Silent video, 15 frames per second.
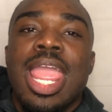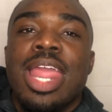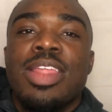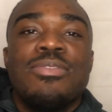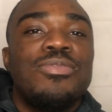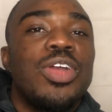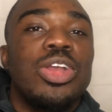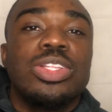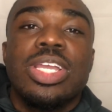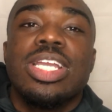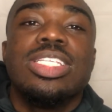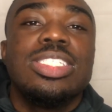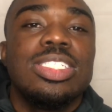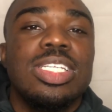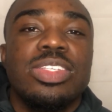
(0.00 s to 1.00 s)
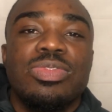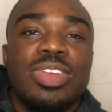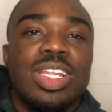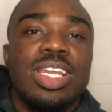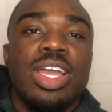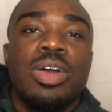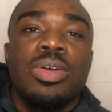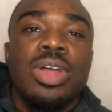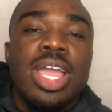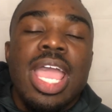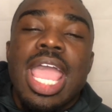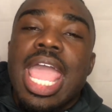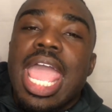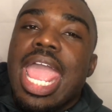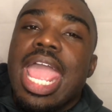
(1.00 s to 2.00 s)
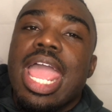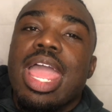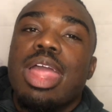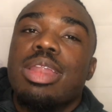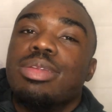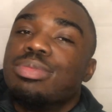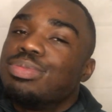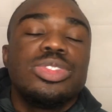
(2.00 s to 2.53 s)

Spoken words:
any further into this video and